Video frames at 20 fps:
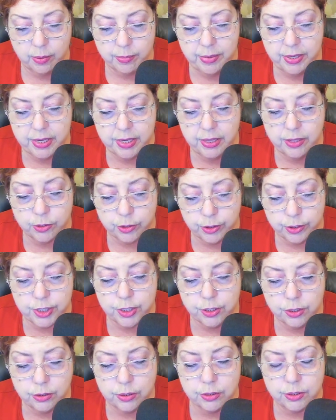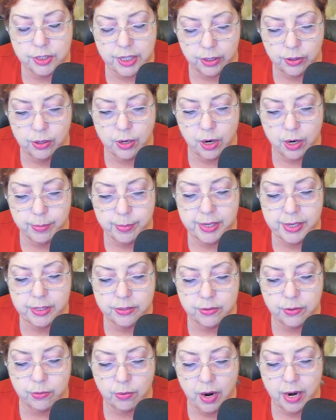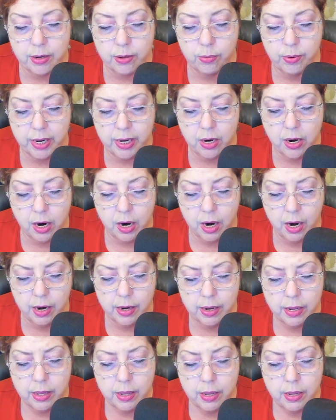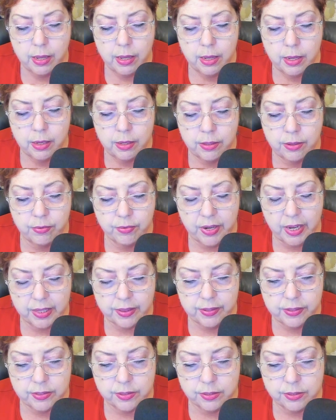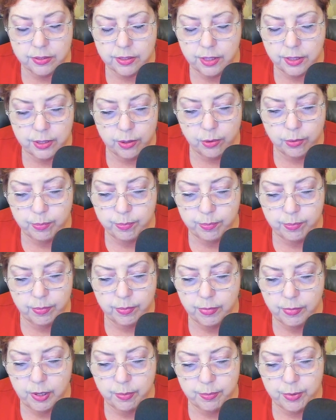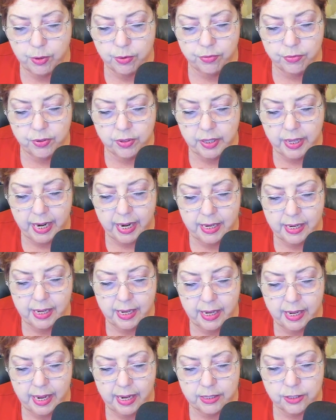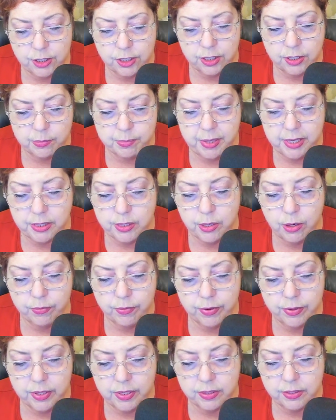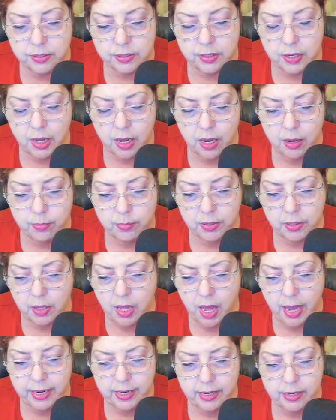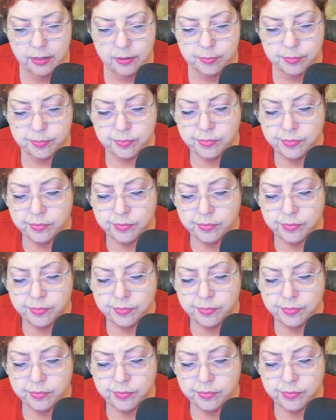But in the traditional tarot card meanings of the Rider-Waite card, you've got this, you know, beautiful lady, and she's bent over this lion,